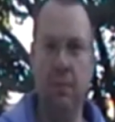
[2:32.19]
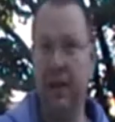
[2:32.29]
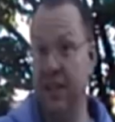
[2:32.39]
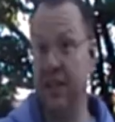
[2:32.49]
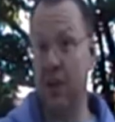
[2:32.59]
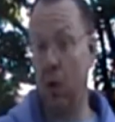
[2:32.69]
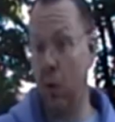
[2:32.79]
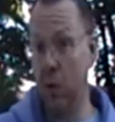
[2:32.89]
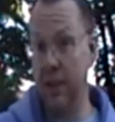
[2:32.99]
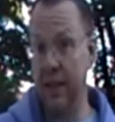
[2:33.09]
It is a
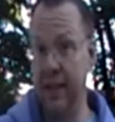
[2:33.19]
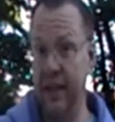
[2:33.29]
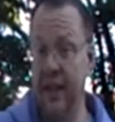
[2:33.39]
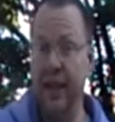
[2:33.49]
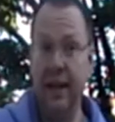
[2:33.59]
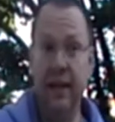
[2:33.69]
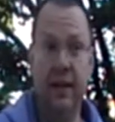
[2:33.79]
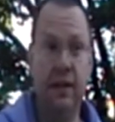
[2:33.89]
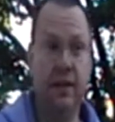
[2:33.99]
cold day today.